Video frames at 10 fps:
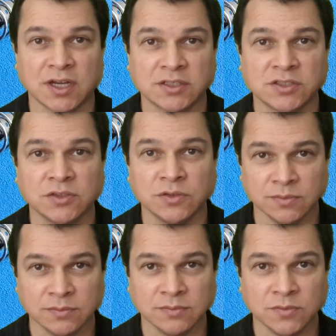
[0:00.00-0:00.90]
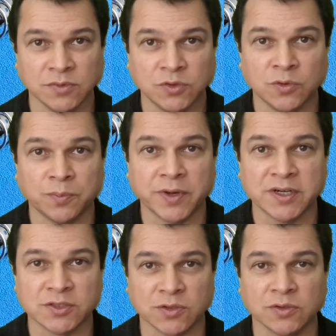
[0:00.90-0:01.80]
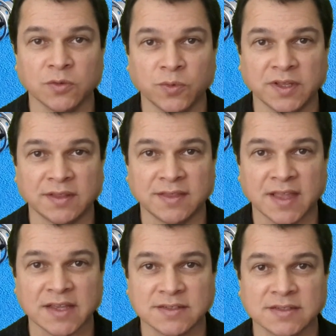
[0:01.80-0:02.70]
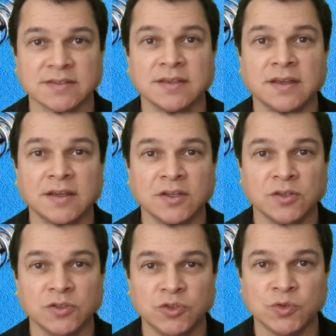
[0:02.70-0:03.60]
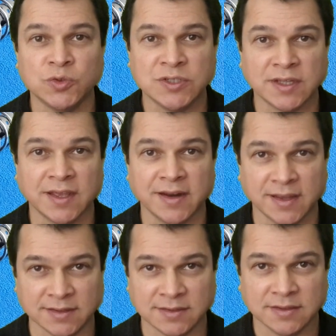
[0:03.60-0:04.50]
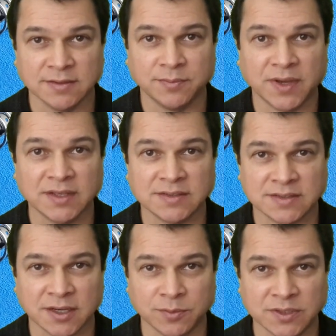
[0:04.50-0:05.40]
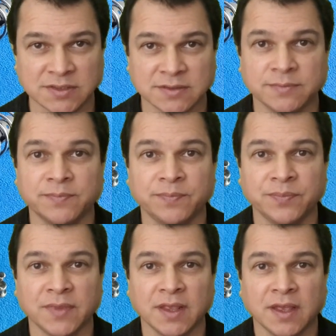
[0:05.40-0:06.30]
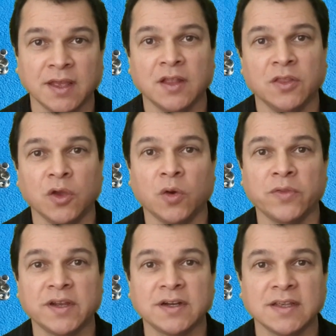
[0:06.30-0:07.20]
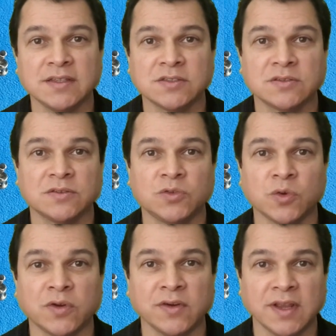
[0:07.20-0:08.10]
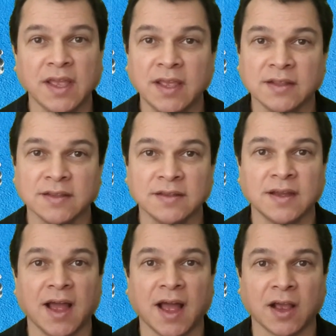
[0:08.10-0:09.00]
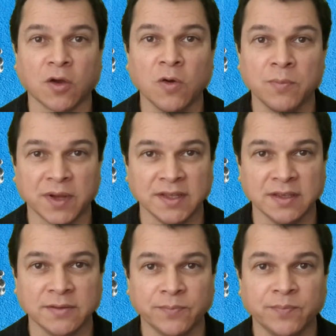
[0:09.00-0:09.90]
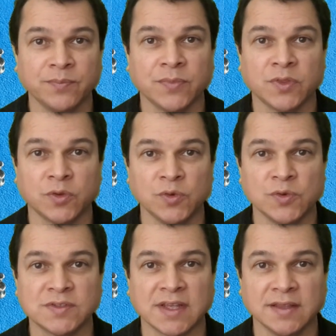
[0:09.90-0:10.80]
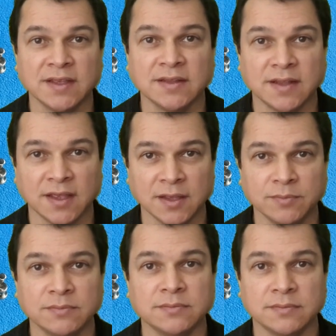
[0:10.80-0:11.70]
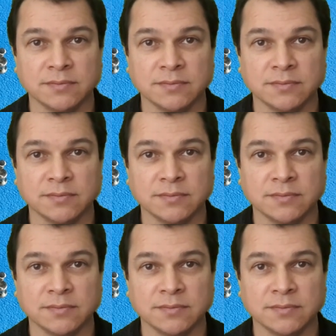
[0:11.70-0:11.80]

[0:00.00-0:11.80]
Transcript: charge your person with the taxes you generate by service. The other is to create a company, to use a nickname